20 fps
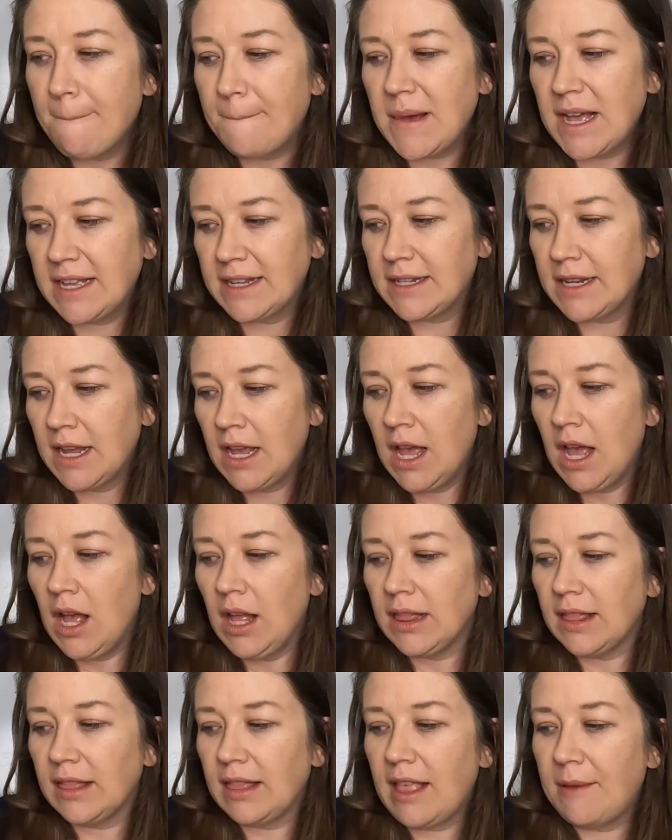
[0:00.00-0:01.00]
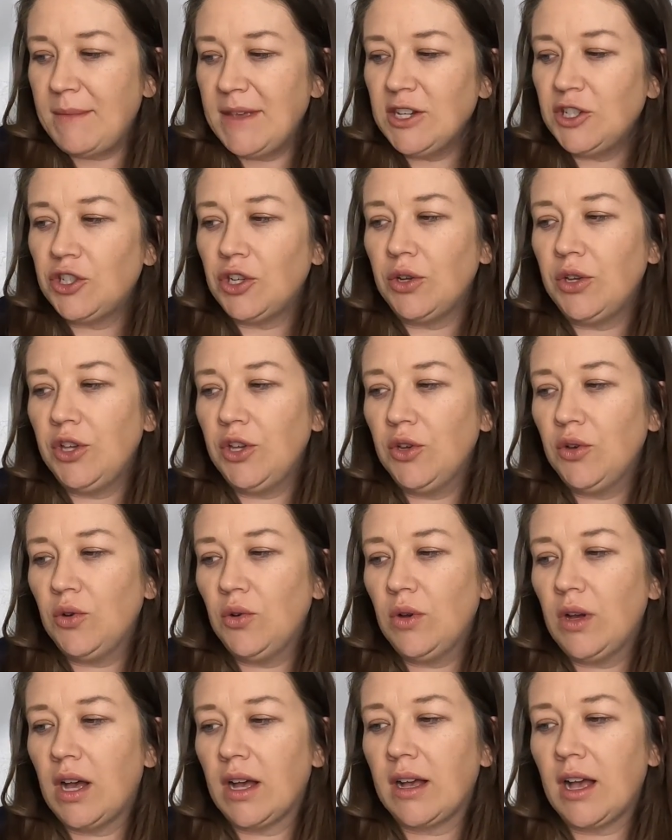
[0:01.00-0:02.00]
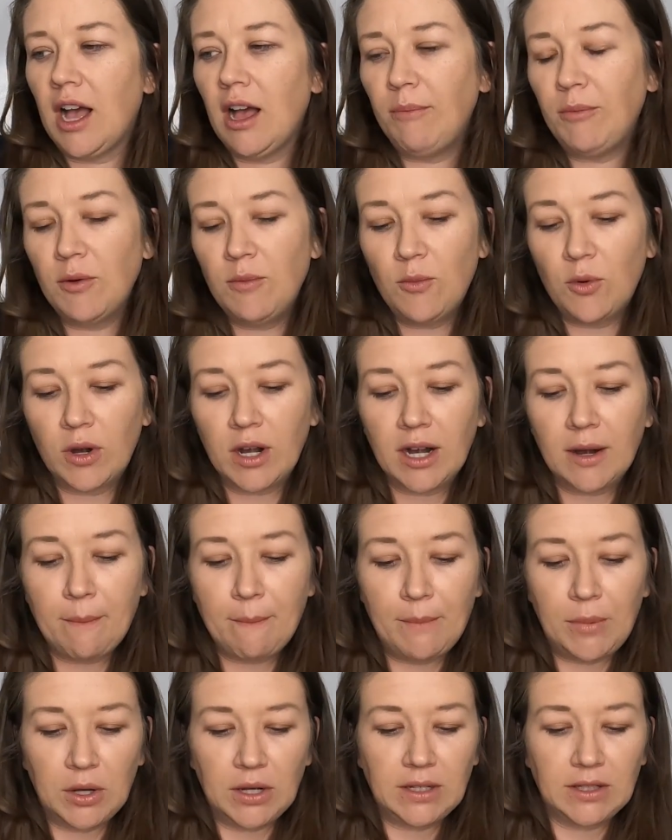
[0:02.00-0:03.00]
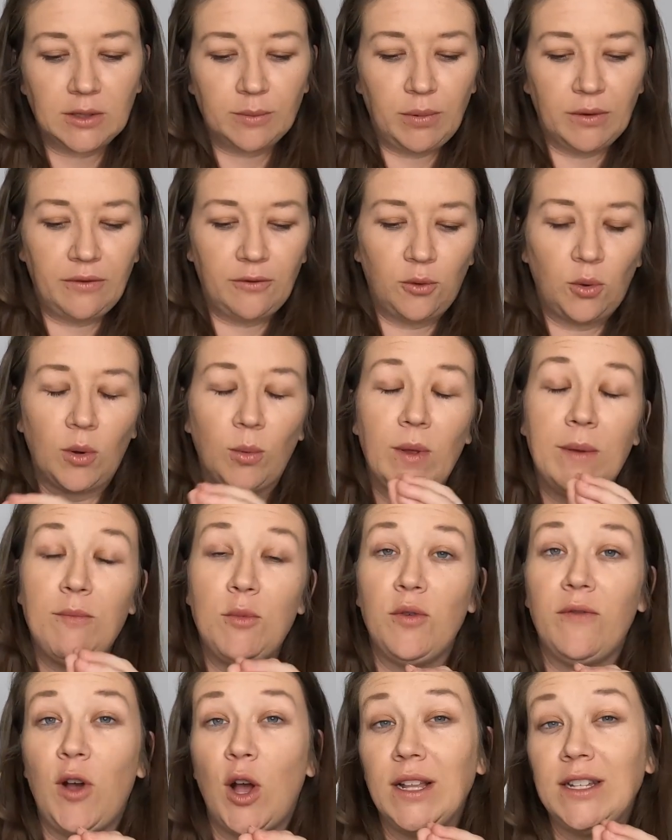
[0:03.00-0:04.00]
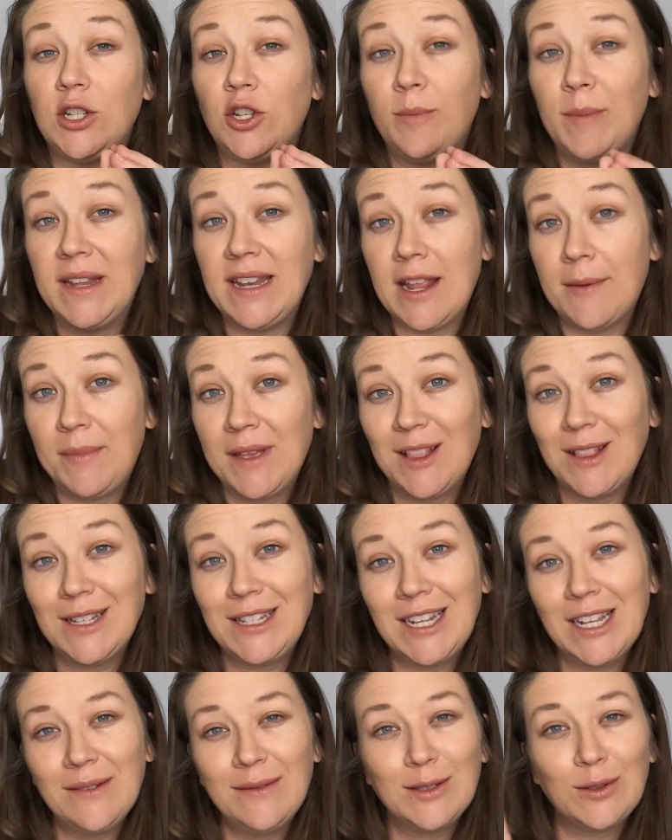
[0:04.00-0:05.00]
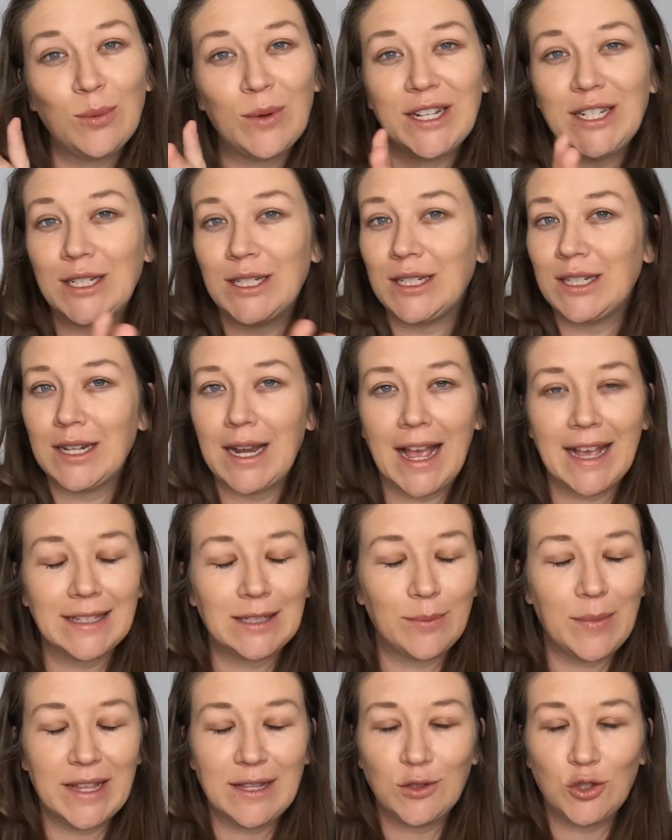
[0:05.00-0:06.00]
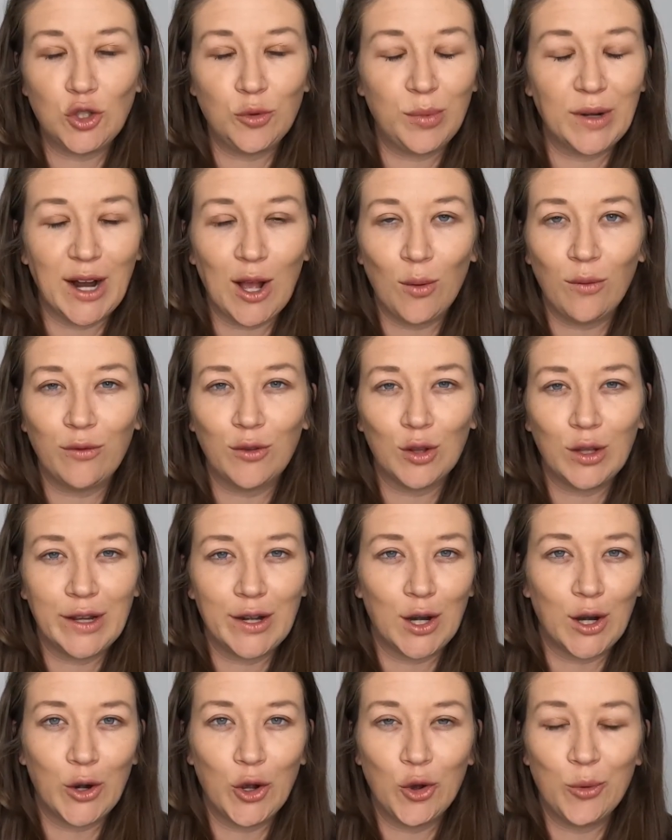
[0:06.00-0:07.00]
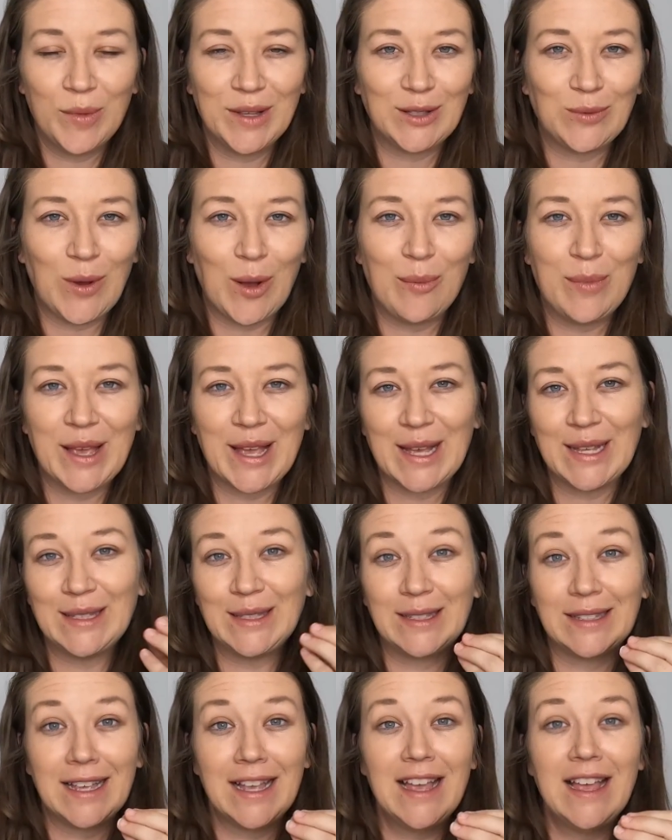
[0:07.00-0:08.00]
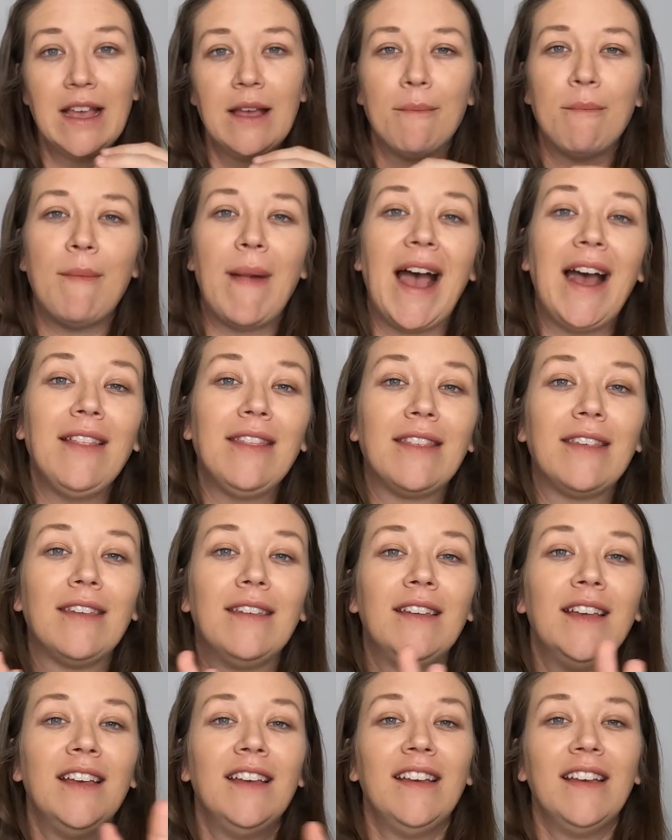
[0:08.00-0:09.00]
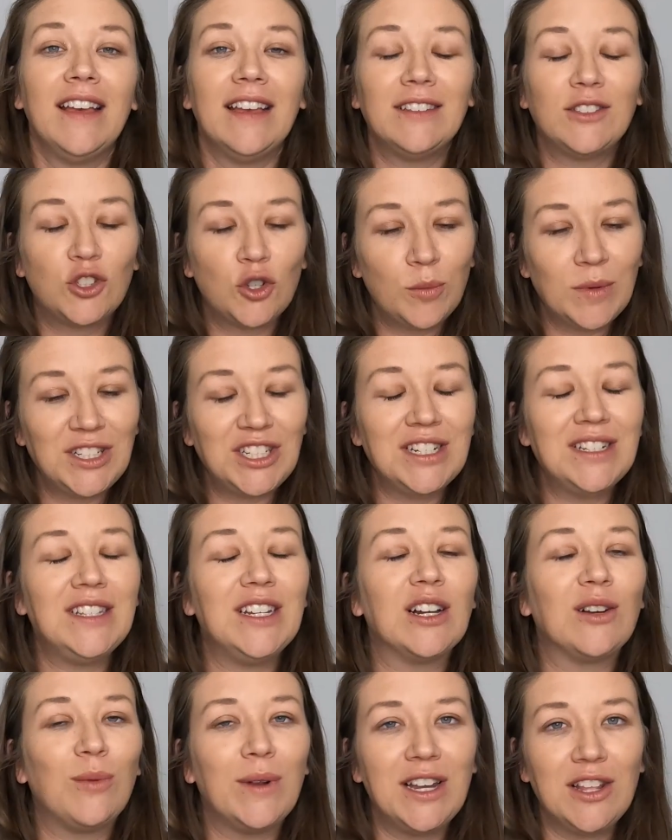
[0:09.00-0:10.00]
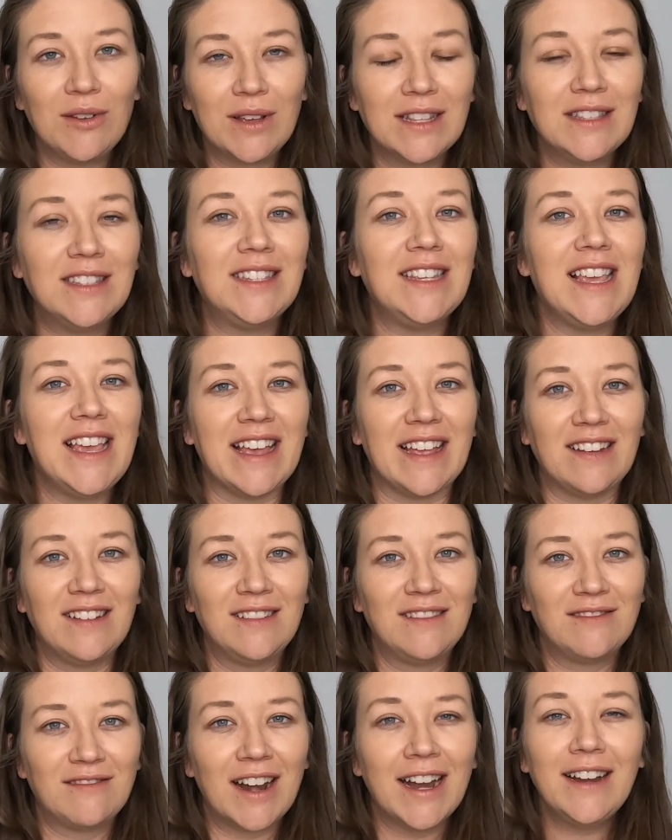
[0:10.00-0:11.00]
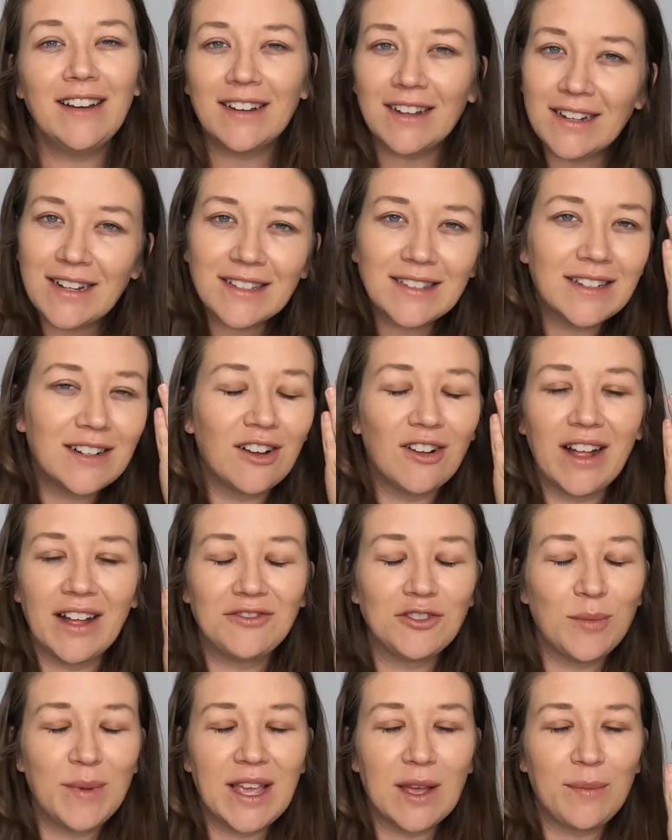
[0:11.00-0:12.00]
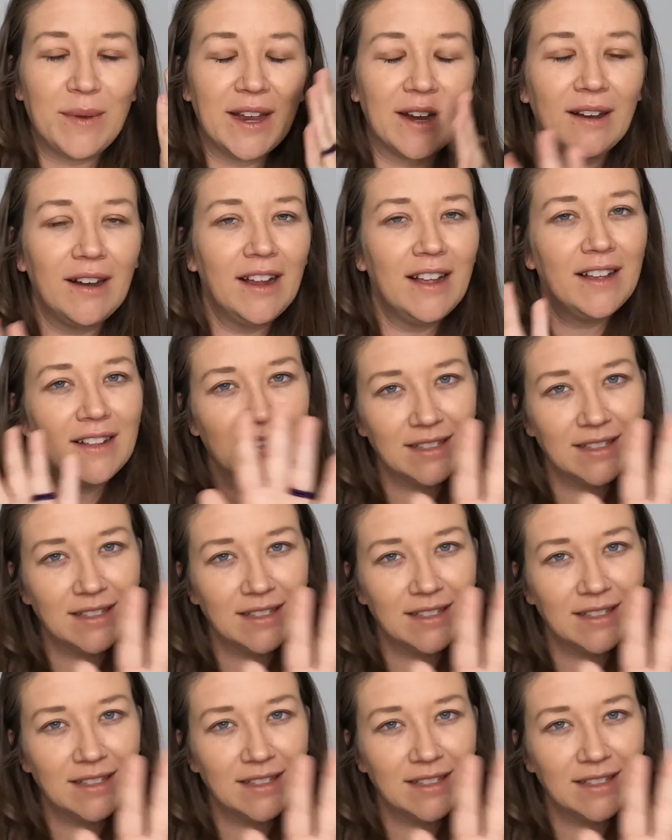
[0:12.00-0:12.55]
But let me show you a couple more books before we move on to Manipulatives, which has been super helpful in our home as well, because math is so much easier when you can see it, right? It doesn't all have to be up here.